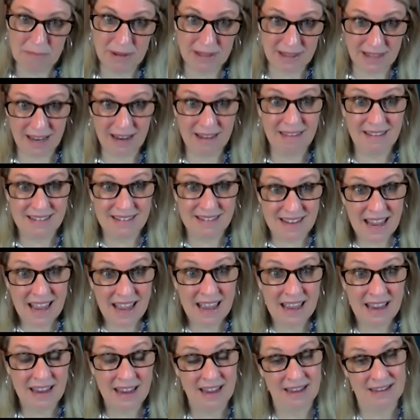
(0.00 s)
But at the end of the
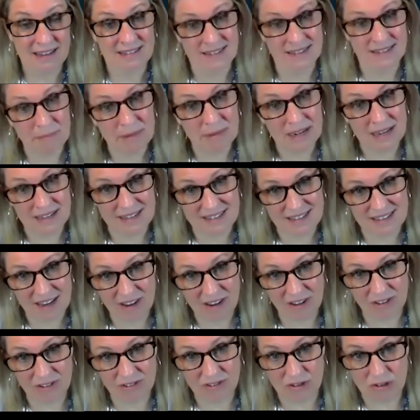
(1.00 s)
day, as somebody in
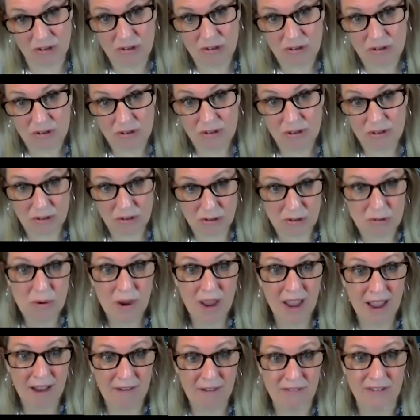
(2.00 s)
sales, you
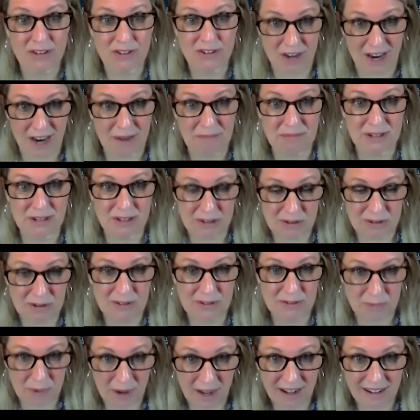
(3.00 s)
have a job to do
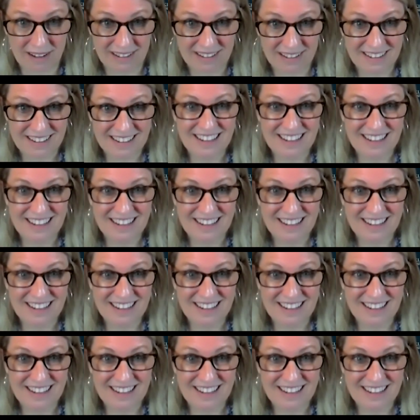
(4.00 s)
as well.